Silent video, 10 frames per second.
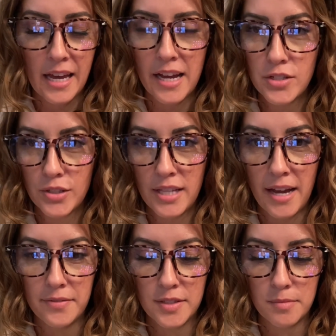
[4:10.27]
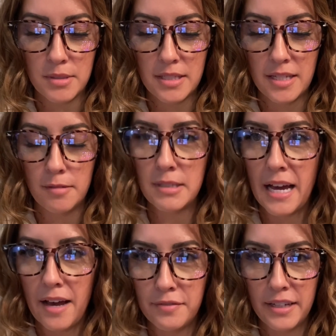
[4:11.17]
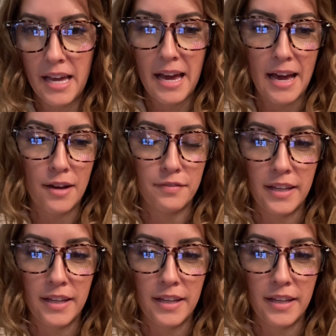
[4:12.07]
I just have some steamed half and half